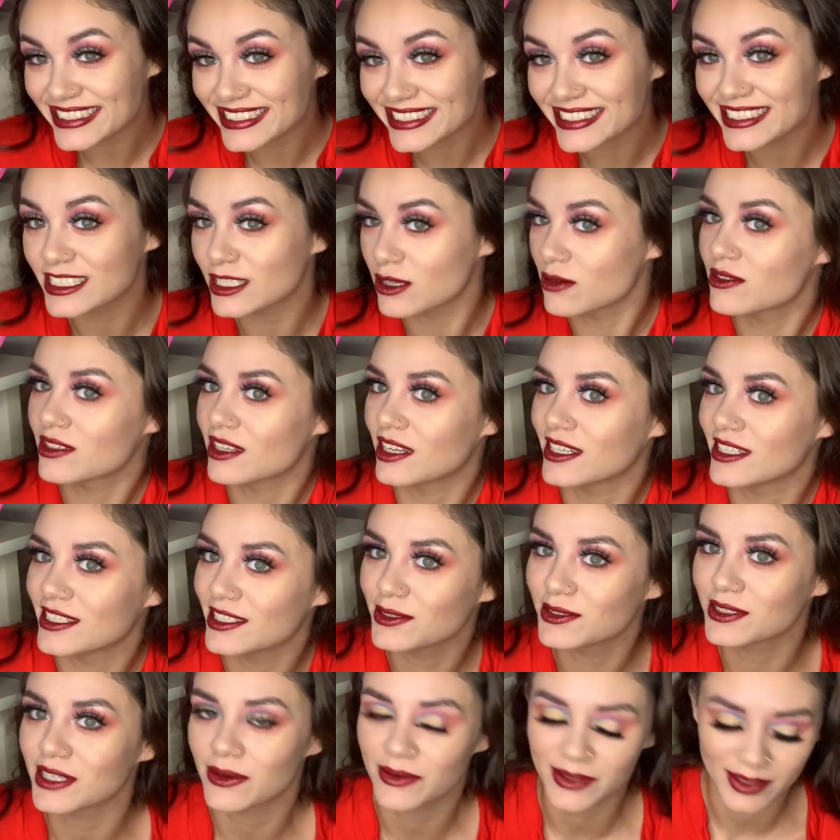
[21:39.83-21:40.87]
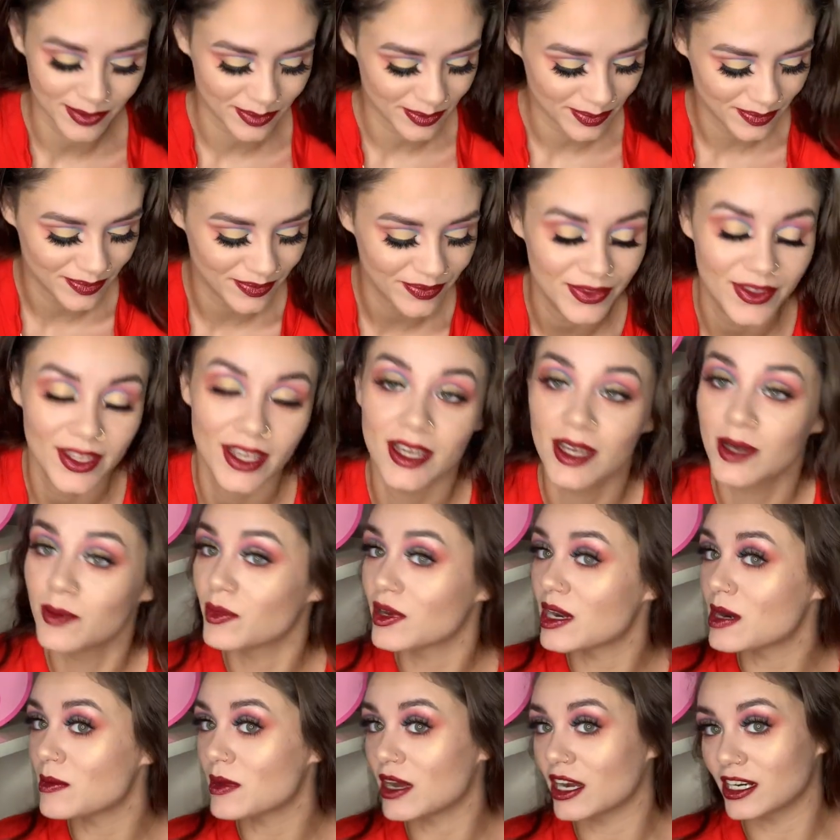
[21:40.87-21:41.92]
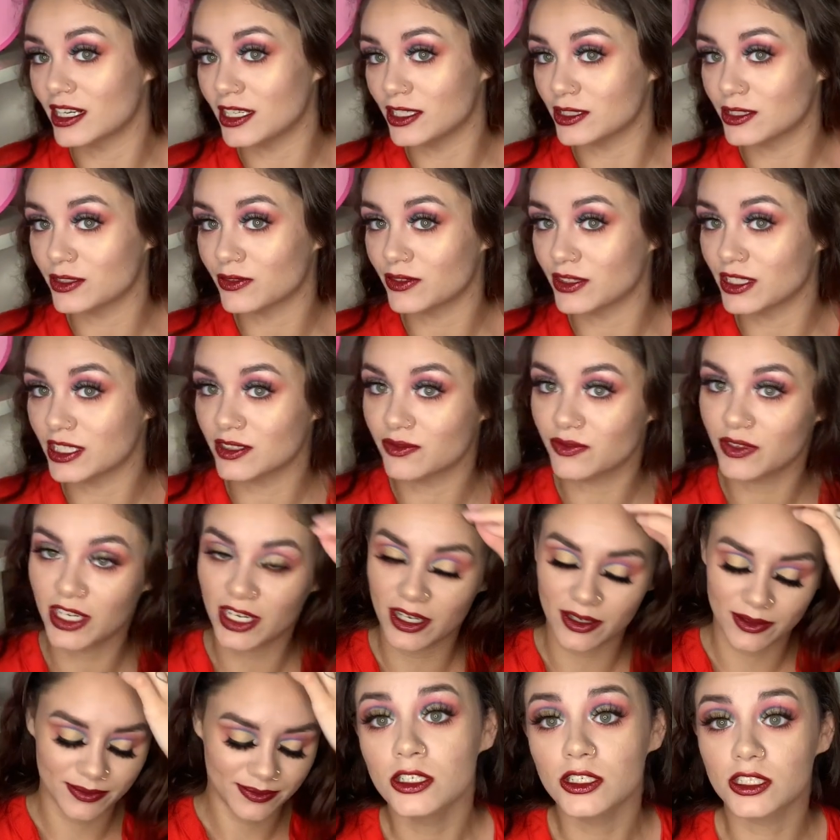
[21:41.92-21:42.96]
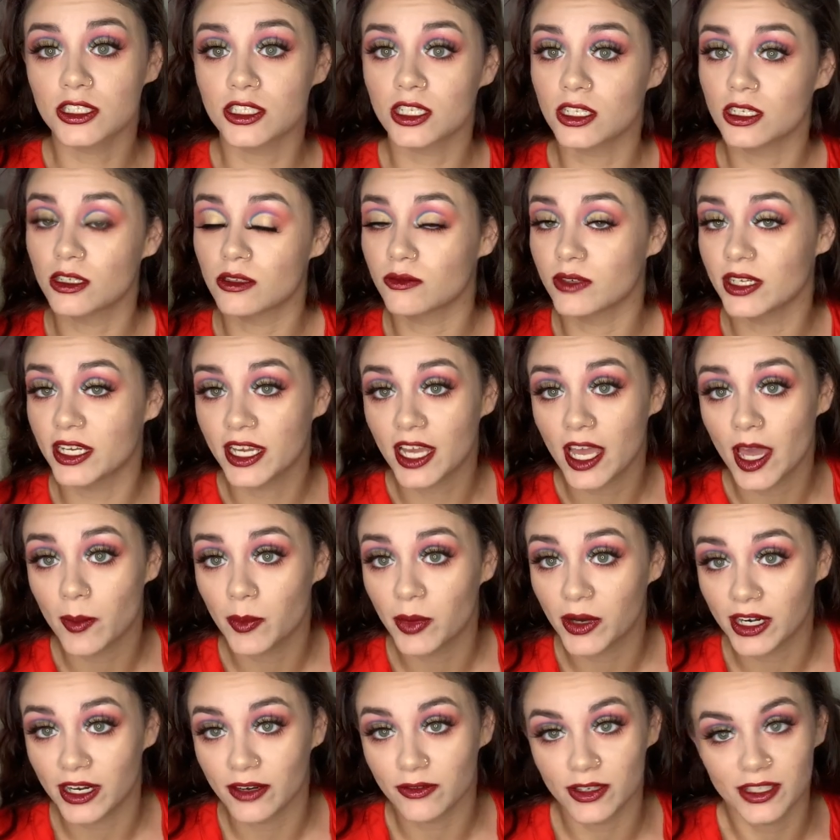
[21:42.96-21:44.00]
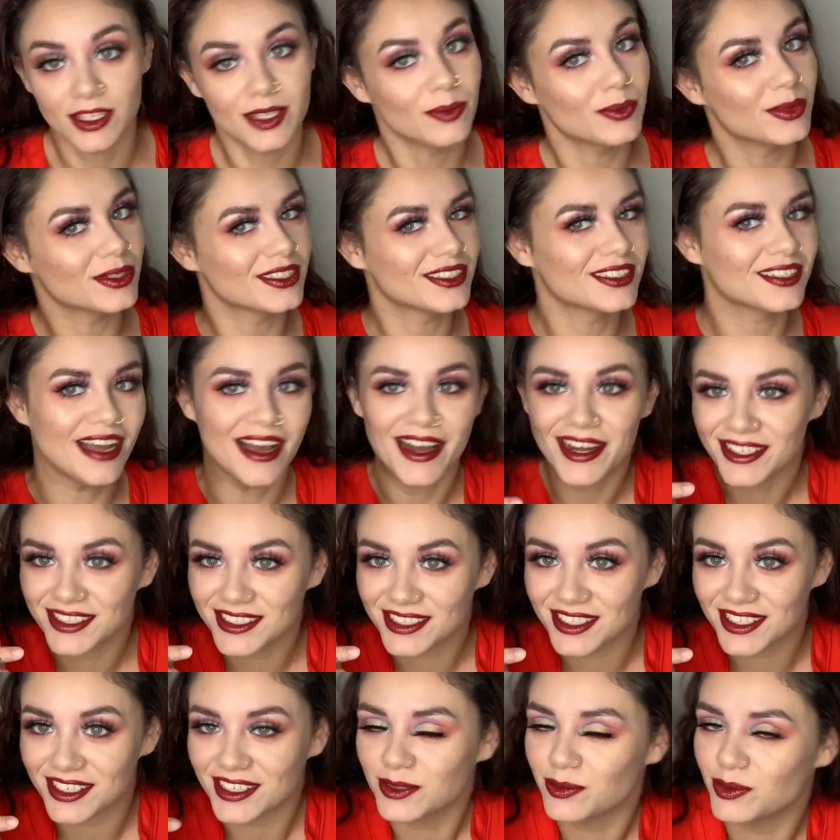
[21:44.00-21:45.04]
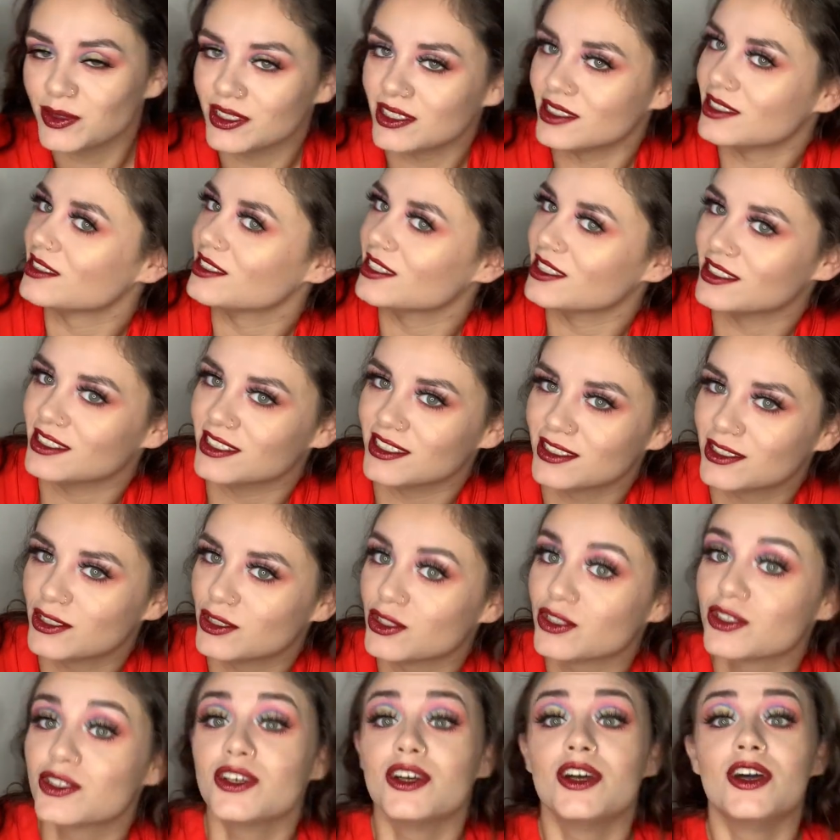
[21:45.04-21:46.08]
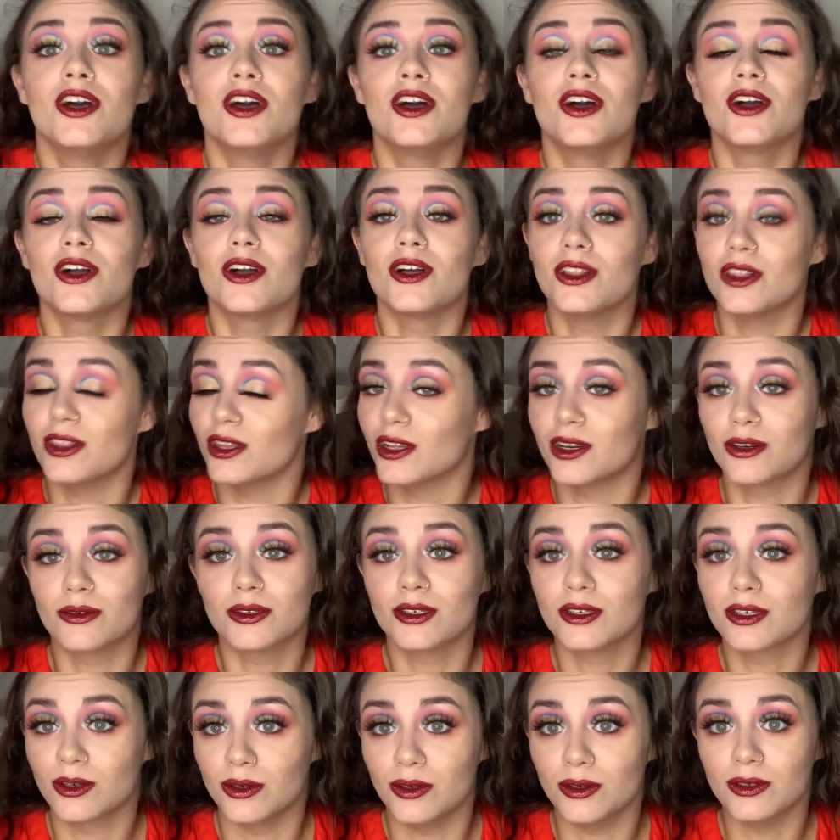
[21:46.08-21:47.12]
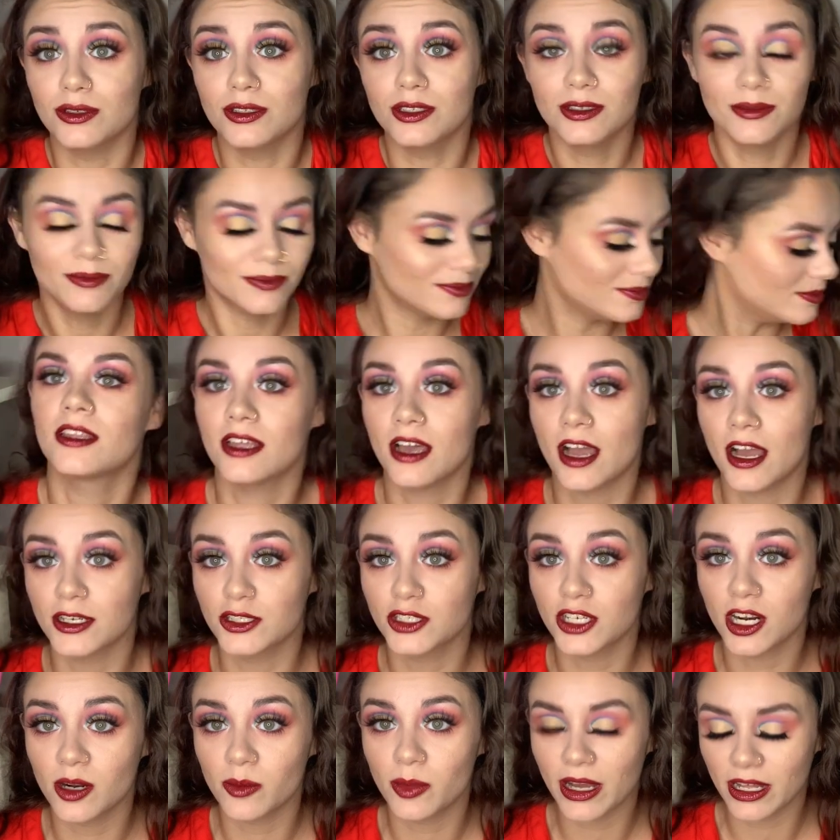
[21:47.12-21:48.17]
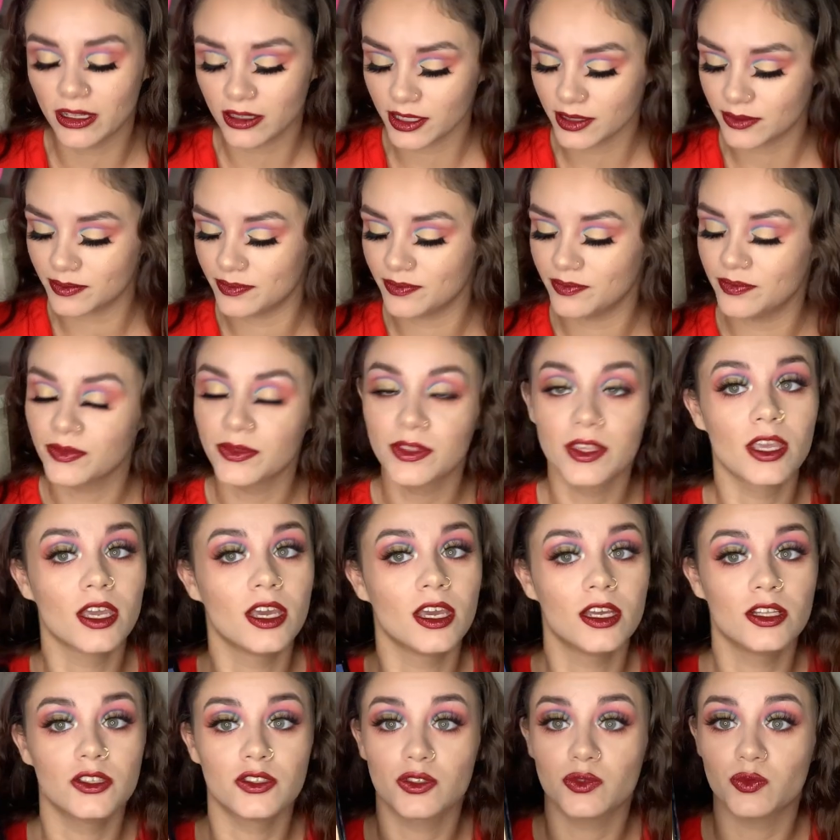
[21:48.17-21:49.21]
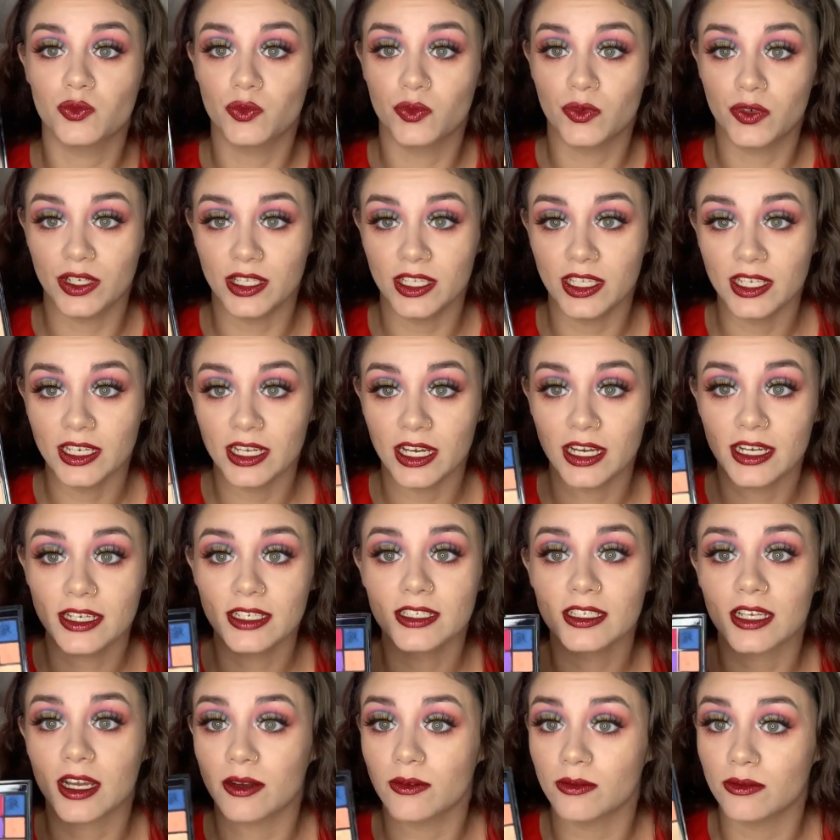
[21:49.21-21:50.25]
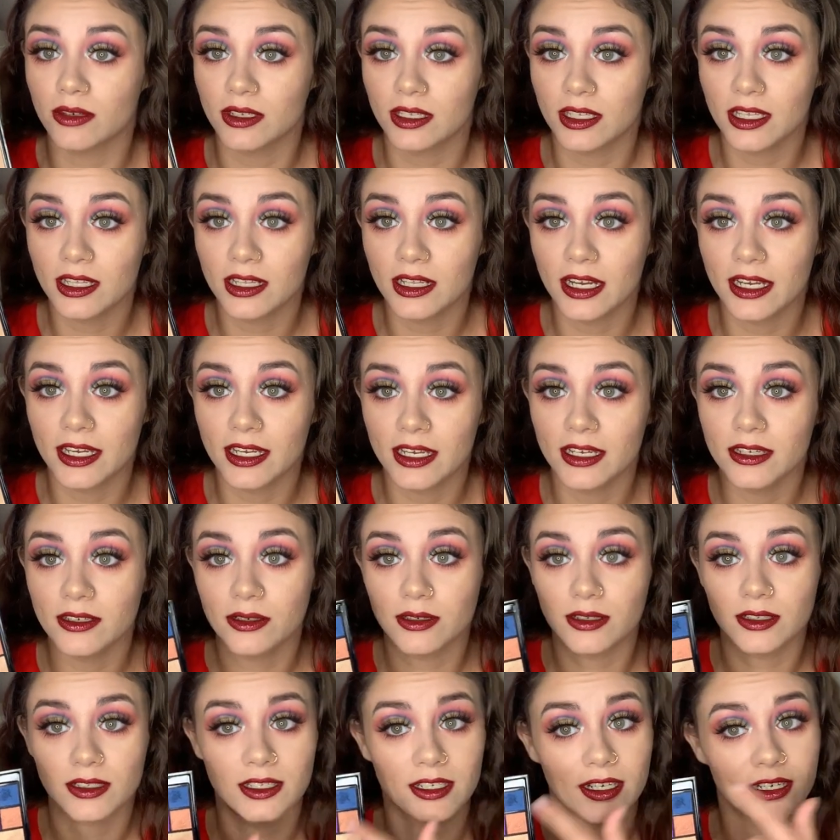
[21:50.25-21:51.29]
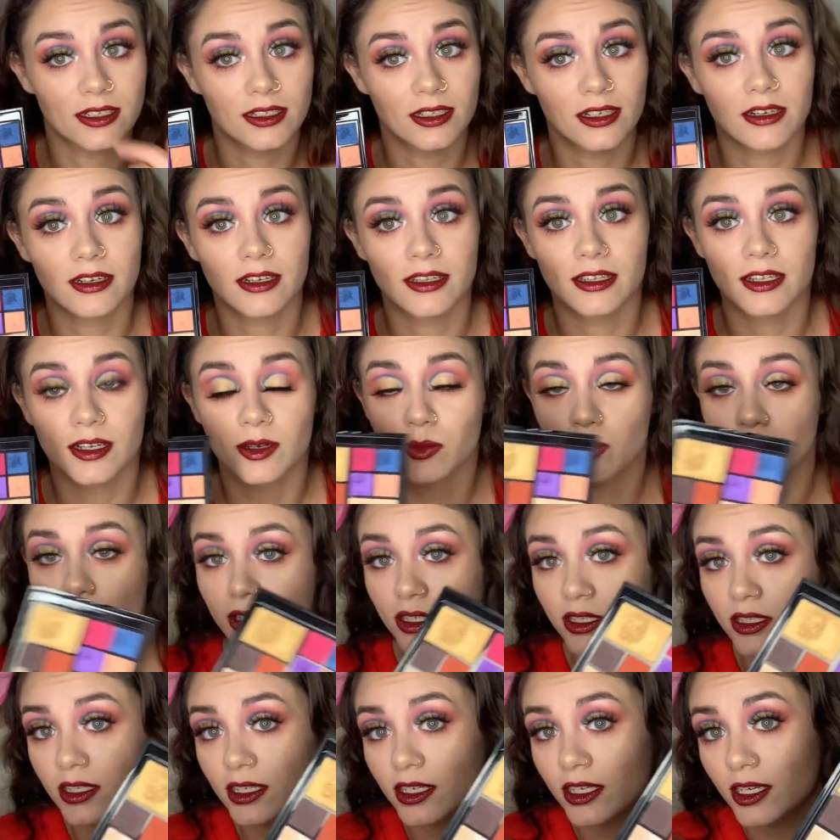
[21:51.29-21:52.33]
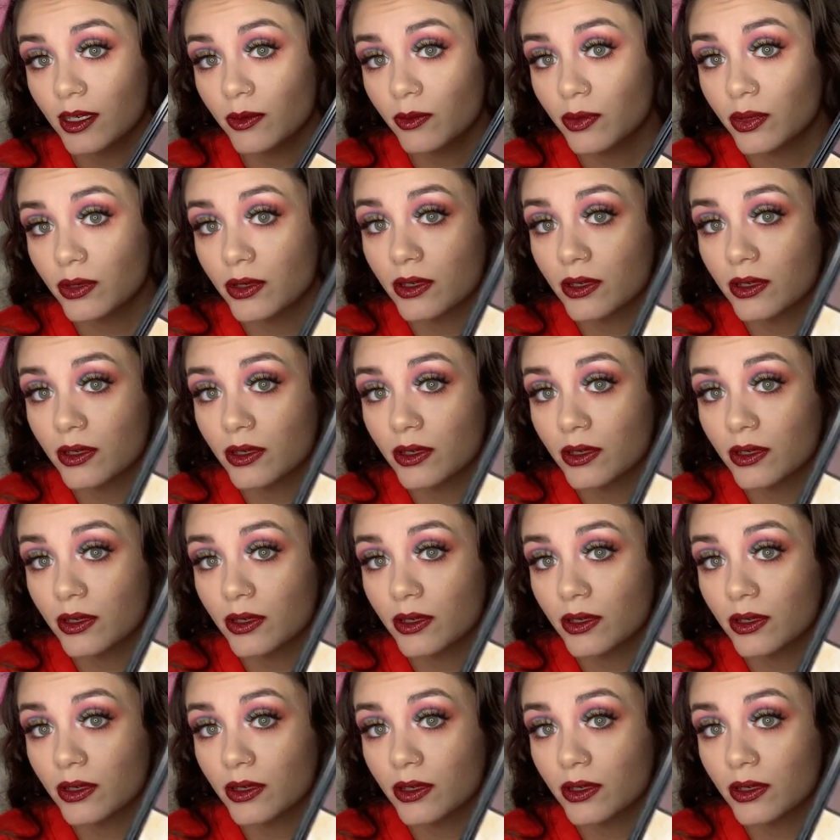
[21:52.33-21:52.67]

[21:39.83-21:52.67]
So excited to use that one, but I'm not gonna use it for this video. Just a little recap on everything besides this, because this is just literal gold. The eyeshadow palette, it's really nice. I really like it. You can see I dug in there pretty deep.